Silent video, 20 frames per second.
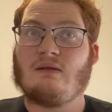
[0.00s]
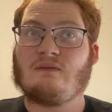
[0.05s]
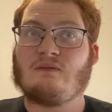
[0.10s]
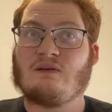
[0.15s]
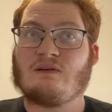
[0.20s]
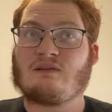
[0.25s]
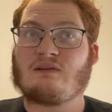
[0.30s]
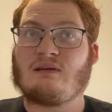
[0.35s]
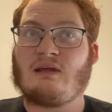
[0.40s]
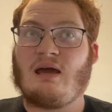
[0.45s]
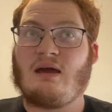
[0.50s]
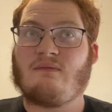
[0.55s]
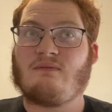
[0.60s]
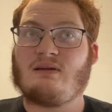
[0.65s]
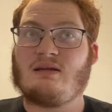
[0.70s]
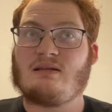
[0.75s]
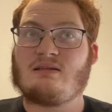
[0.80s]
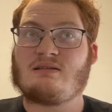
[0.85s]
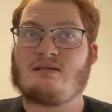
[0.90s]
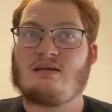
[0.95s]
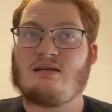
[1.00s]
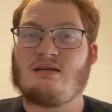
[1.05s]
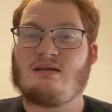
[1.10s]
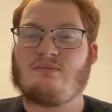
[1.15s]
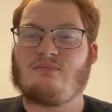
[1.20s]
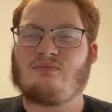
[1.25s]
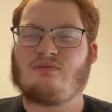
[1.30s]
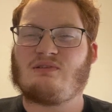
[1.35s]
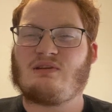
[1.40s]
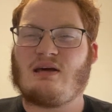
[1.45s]
doesn't have any
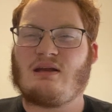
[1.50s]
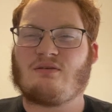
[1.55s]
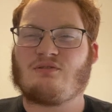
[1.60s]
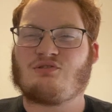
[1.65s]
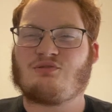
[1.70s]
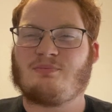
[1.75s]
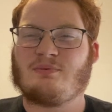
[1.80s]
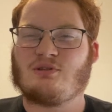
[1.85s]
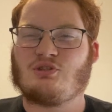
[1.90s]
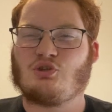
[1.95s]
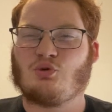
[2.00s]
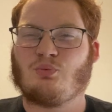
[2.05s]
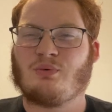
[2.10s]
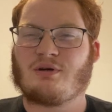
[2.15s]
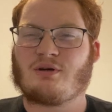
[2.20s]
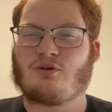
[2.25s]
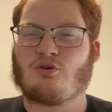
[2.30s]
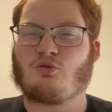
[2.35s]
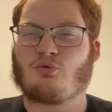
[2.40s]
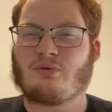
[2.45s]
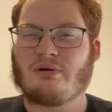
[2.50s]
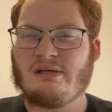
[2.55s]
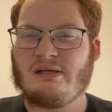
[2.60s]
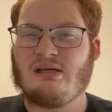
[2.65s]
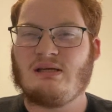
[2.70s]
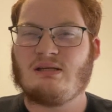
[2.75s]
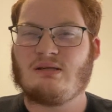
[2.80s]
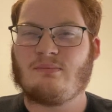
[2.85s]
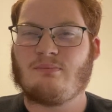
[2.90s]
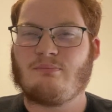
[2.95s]
teams that are supposed to wear
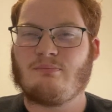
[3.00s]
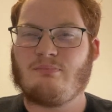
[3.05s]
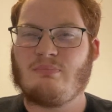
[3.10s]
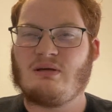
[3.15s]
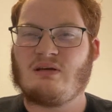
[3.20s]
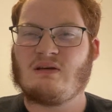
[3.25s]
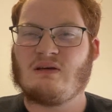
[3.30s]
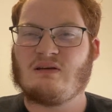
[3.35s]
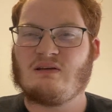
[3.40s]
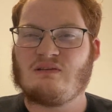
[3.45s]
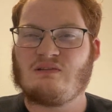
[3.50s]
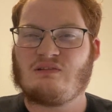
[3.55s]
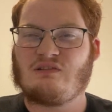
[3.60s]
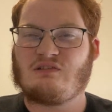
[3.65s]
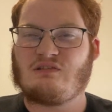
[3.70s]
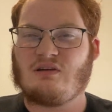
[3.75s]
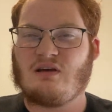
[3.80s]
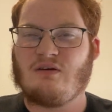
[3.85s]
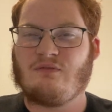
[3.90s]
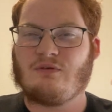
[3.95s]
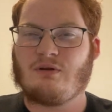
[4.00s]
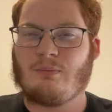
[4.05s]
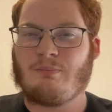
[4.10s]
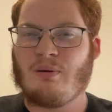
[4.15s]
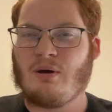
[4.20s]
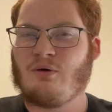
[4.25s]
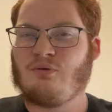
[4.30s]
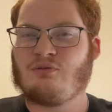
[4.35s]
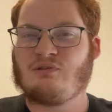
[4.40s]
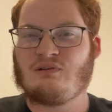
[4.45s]
green because of an
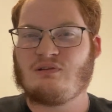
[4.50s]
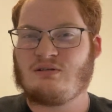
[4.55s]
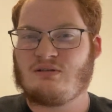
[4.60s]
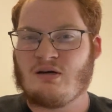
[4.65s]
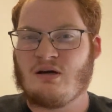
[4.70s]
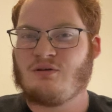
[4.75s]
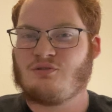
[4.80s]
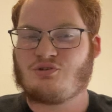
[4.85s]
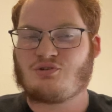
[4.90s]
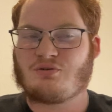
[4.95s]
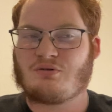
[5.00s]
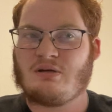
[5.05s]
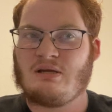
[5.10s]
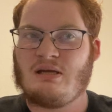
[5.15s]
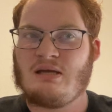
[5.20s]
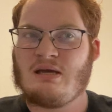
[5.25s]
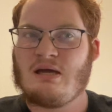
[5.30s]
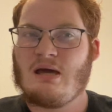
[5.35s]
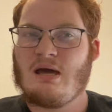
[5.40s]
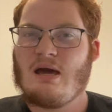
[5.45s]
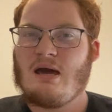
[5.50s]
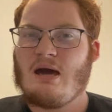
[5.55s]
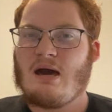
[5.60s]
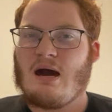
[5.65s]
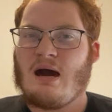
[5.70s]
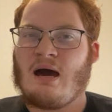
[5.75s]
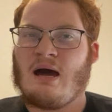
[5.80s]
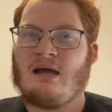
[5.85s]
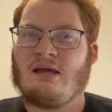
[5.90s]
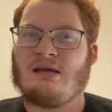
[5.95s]
opposing country,
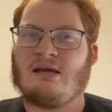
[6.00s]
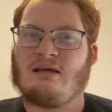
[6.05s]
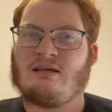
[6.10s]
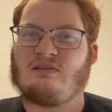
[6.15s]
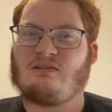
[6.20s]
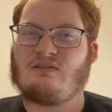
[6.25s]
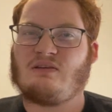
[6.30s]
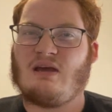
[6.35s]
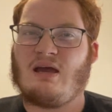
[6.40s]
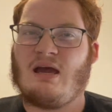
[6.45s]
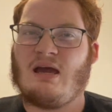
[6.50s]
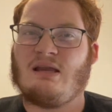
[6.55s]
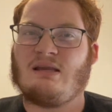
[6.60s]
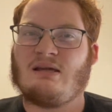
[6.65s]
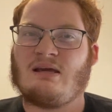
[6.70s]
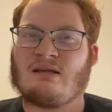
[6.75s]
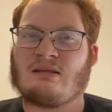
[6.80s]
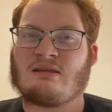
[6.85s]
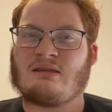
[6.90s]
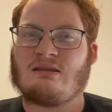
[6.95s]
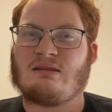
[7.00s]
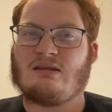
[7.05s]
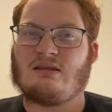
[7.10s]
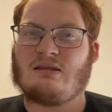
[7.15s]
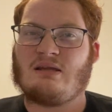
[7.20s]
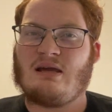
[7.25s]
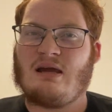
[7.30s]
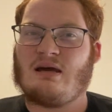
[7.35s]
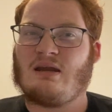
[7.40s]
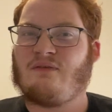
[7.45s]
I guess, and yet
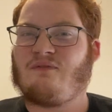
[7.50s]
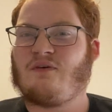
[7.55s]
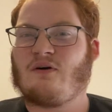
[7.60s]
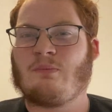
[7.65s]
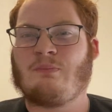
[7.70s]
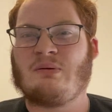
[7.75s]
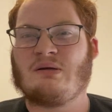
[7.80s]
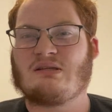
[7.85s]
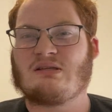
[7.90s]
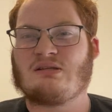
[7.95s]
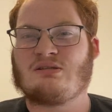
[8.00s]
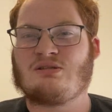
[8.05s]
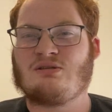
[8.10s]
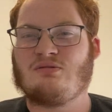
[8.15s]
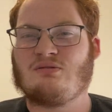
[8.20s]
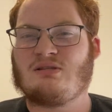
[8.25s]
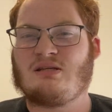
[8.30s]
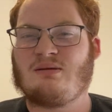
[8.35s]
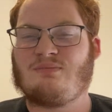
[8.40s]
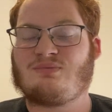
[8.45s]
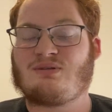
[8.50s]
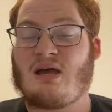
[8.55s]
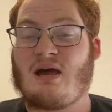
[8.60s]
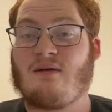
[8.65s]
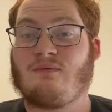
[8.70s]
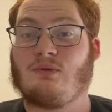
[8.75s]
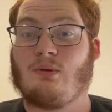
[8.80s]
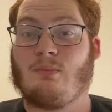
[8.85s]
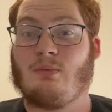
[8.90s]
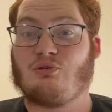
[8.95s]
the NFL picked the two teams to
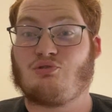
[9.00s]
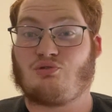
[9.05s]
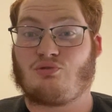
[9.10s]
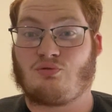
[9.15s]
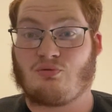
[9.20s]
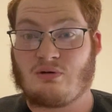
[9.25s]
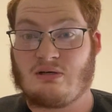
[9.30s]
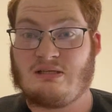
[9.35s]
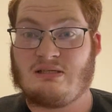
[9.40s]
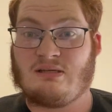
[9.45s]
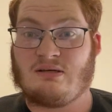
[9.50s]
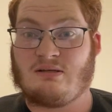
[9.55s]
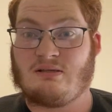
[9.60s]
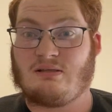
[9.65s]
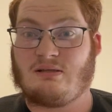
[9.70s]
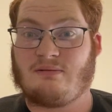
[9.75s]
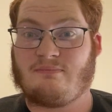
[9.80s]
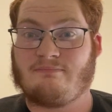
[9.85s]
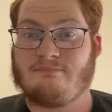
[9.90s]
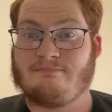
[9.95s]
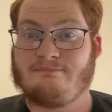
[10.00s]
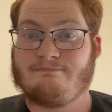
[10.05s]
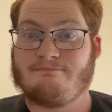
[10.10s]
have the most green on them.